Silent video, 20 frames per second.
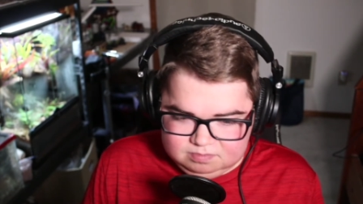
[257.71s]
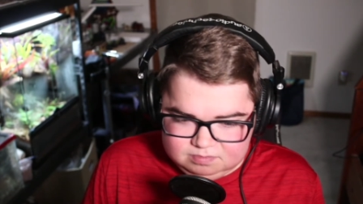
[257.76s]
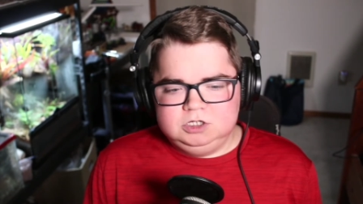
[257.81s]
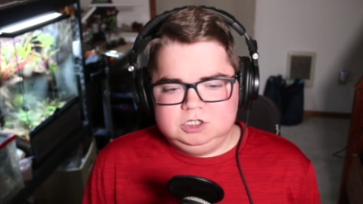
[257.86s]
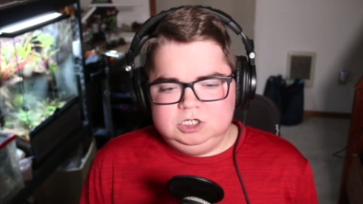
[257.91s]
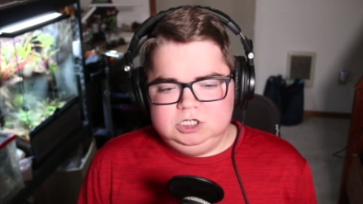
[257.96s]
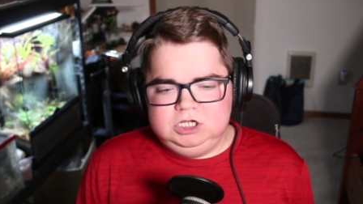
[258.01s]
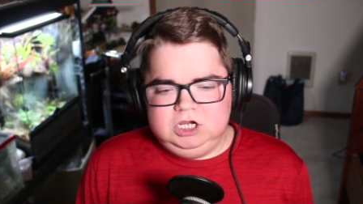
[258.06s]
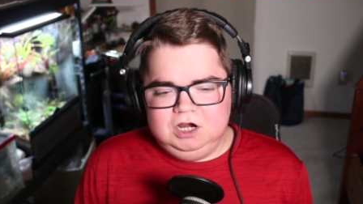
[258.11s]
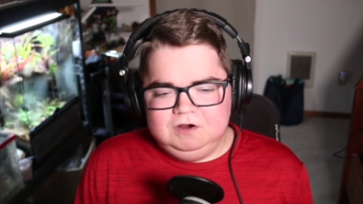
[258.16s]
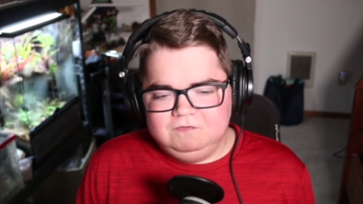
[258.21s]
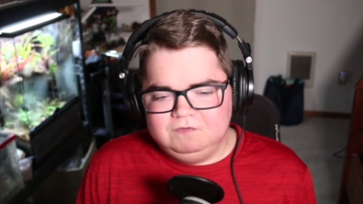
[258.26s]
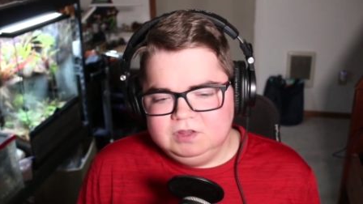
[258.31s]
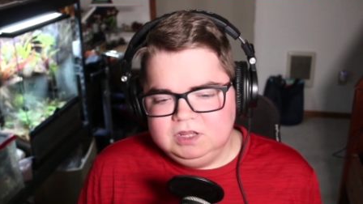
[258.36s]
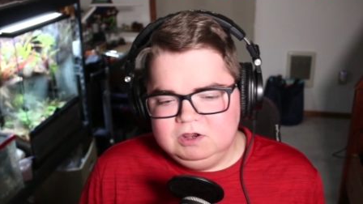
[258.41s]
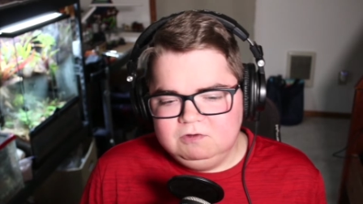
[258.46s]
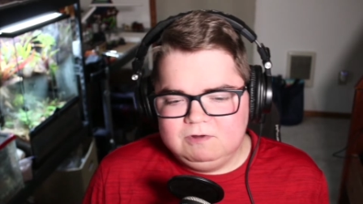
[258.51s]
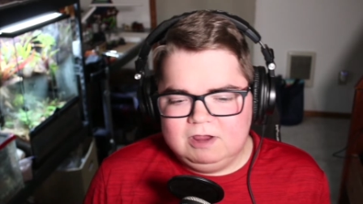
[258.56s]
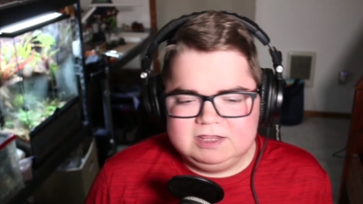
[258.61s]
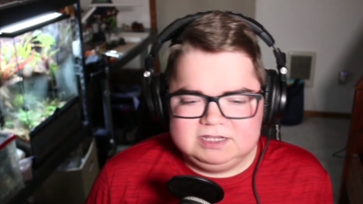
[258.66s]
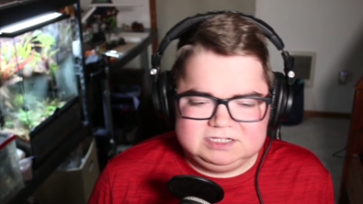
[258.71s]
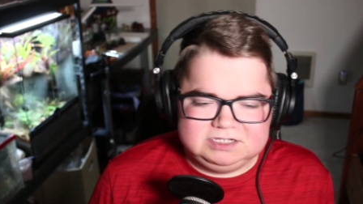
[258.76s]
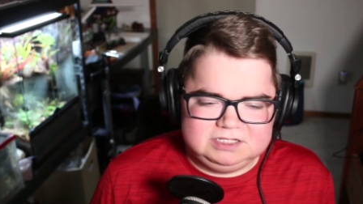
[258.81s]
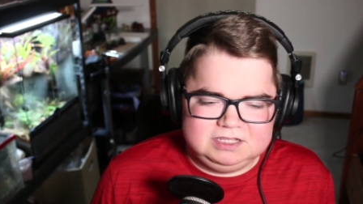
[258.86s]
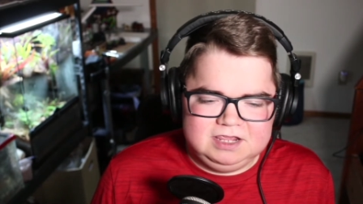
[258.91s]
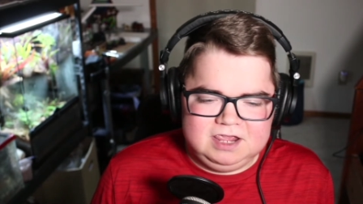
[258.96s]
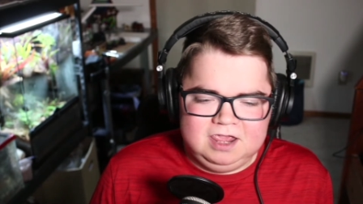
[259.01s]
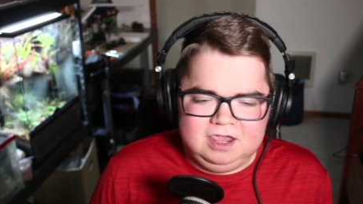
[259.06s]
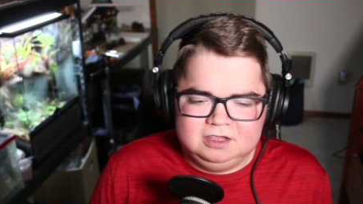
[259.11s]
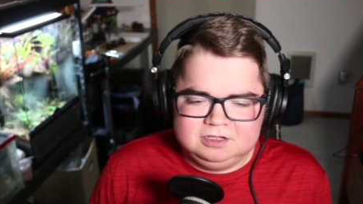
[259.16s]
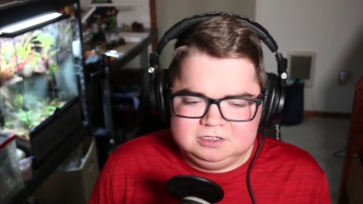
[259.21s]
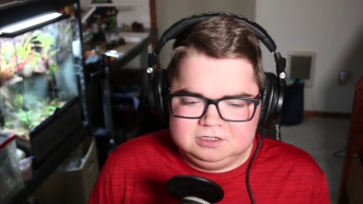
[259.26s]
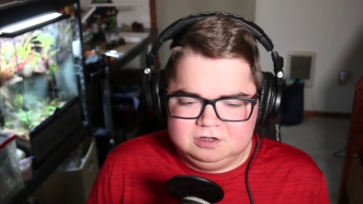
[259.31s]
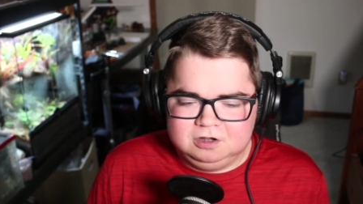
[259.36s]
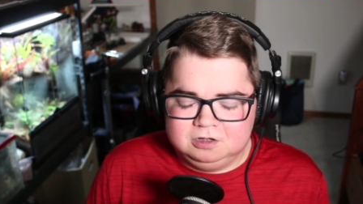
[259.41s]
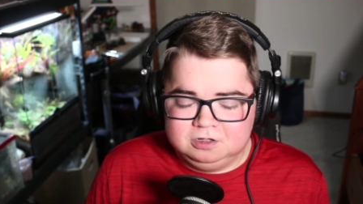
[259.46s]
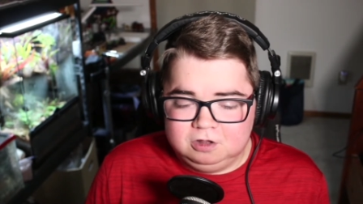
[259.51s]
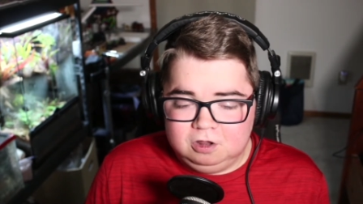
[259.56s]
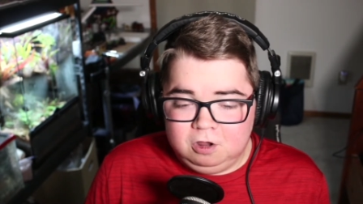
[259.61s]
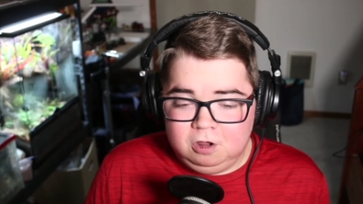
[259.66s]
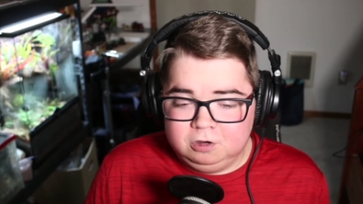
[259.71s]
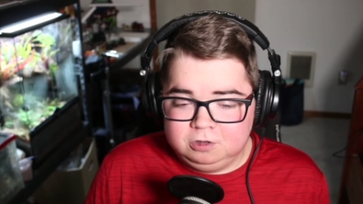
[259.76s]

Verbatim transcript: She carefully raises the eggs on